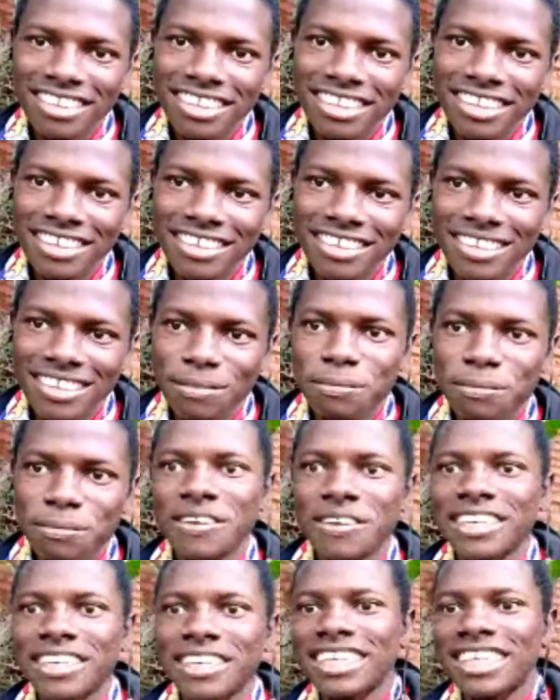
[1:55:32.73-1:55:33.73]
support
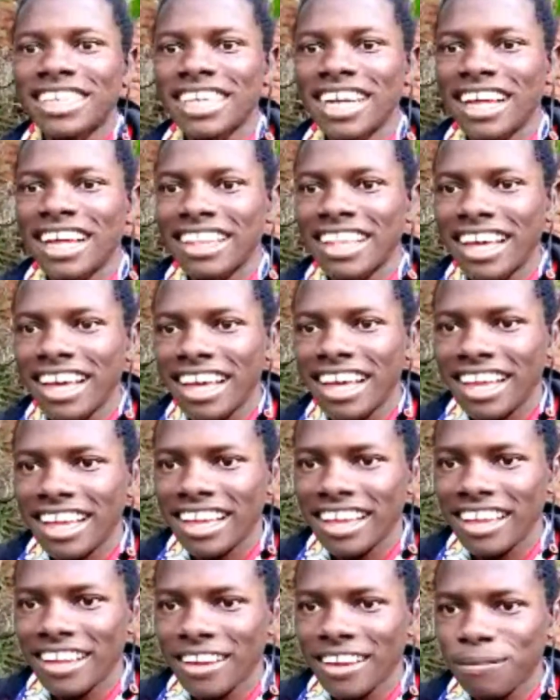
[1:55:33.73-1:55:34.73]
each other,
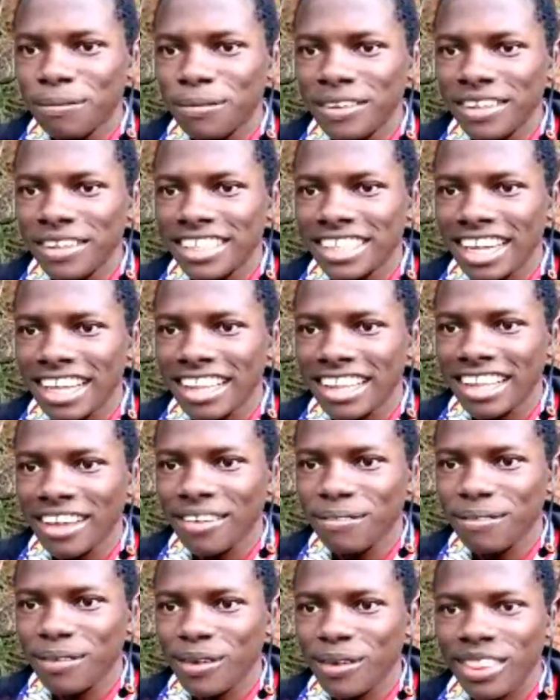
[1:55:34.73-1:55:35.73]
help each other,
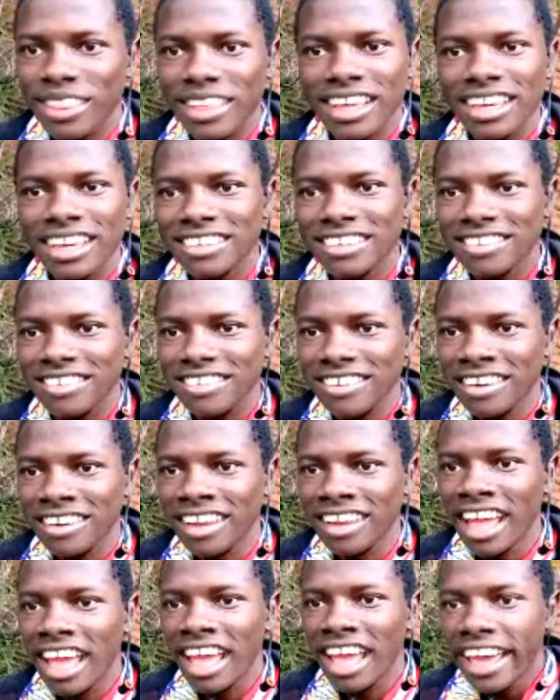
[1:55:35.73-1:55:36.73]
everything is good.
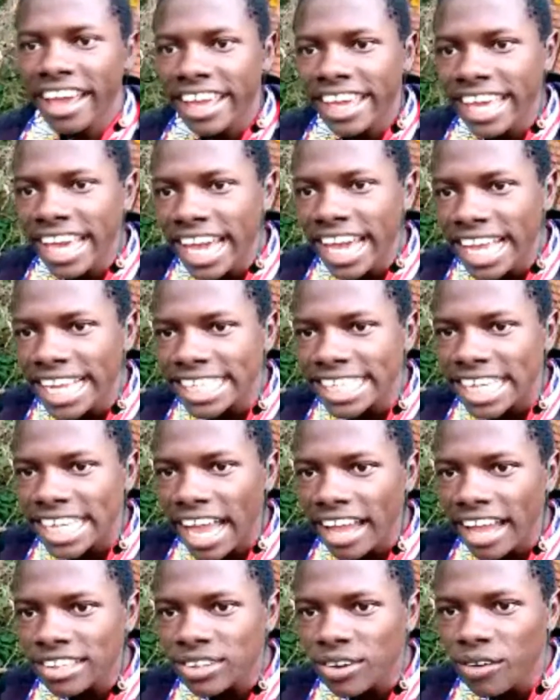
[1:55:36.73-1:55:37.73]
Yes, I
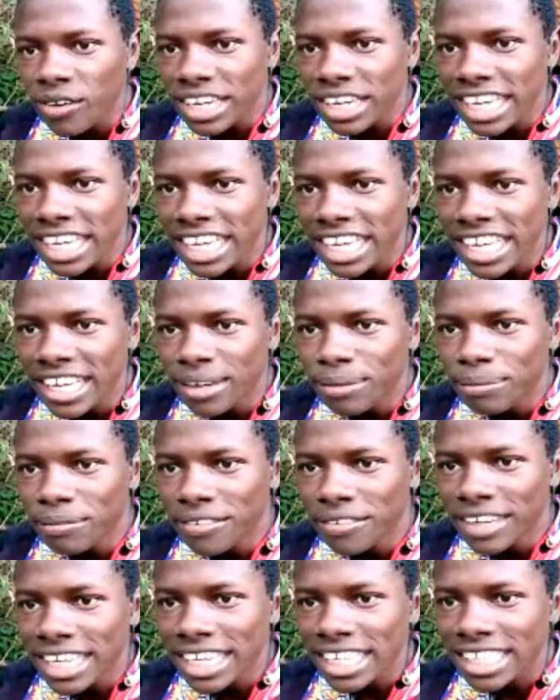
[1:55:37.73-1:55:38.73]
told him
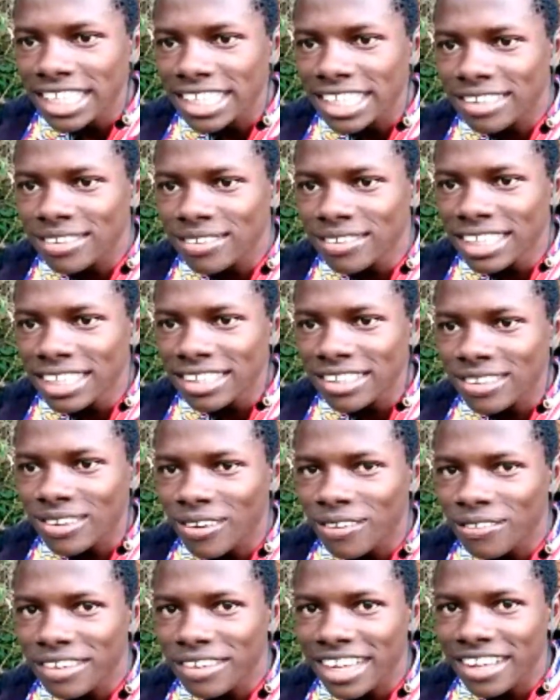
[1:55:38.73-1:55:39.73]
he's doing so
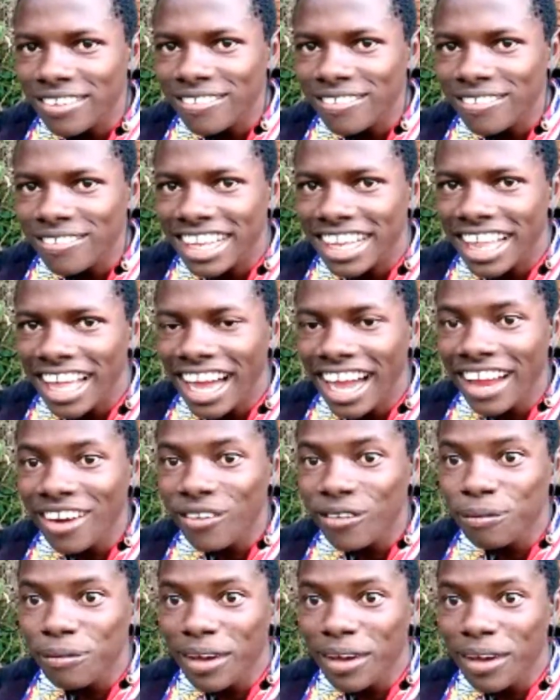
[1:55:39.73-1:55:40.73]
very well. I
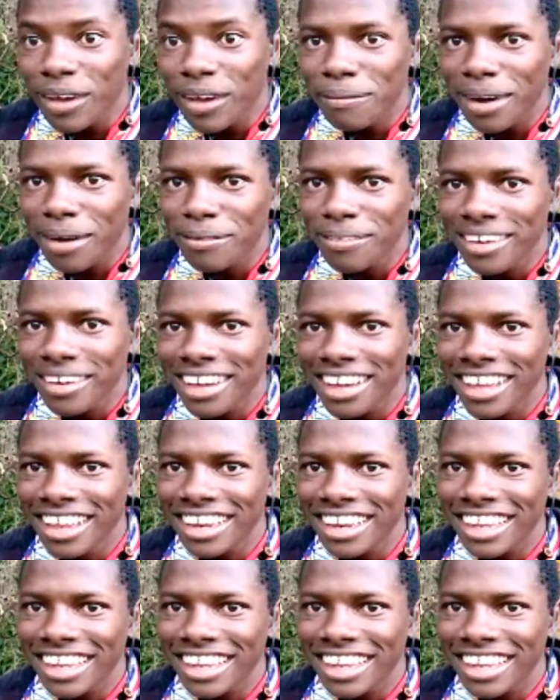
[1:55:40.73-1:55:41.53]
remember, man.